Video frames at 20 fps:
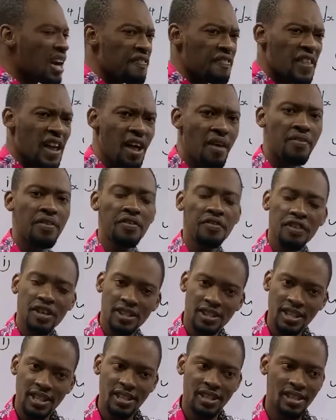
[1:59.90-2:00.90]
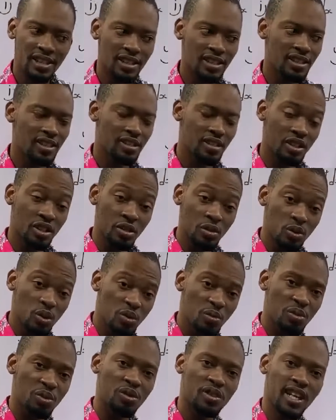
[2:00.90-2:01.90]
After differentiating the
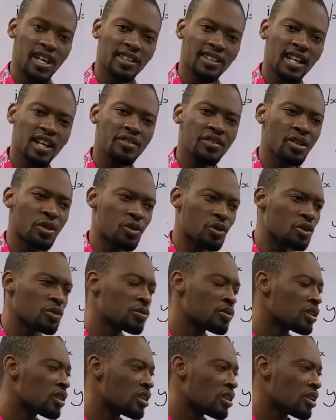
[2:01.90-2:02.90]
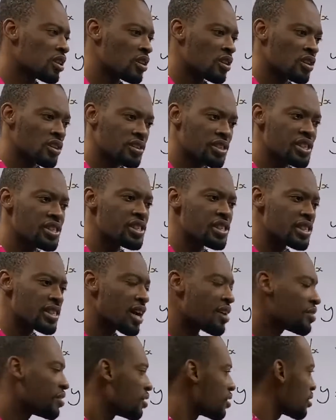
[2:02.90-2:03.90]
room, you scatter the room. This
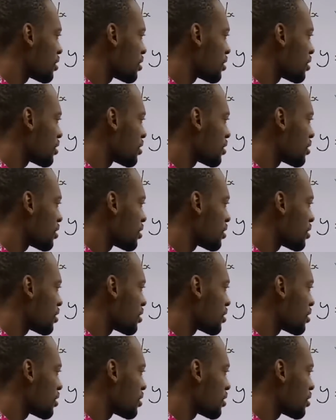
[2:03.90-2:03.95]
is now